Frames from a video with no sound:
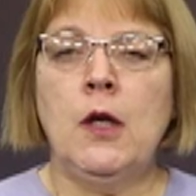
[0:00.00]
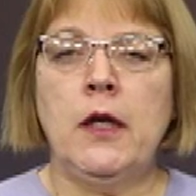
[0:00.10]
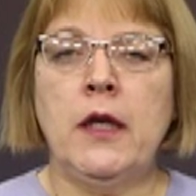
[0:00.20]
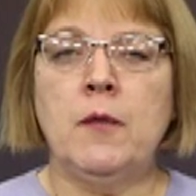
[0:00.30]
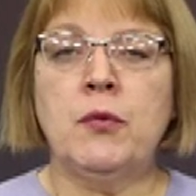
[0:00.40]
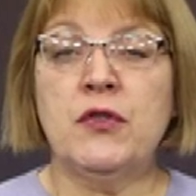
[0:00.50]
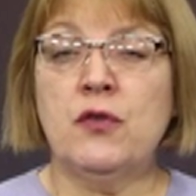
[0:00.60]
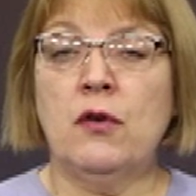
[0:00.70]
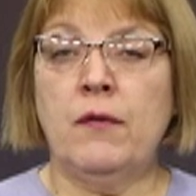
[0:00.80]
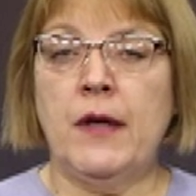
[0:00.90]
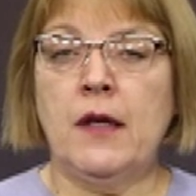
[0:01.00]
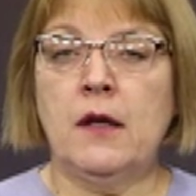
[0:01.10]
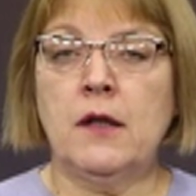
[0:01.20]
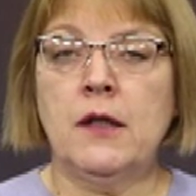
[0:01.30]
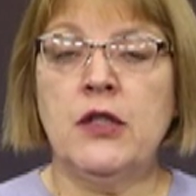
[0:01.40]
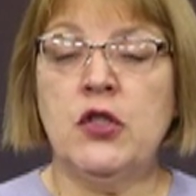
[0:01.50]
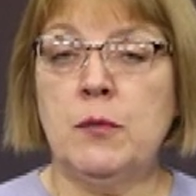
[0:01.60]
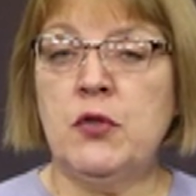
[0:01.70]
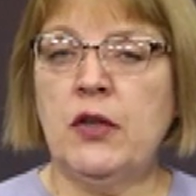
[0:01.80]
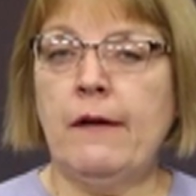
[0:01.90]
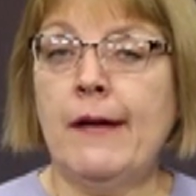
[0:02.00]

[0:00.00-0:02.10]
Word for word: in preserving Egyptian